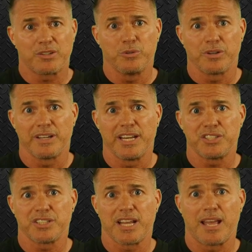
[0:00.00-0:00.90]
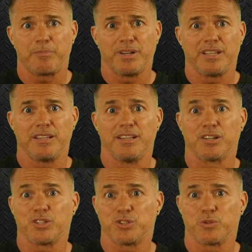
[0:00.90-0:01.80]
of coordination happening in a
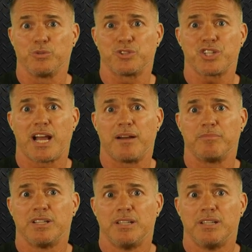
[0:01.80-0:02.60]
controlled shop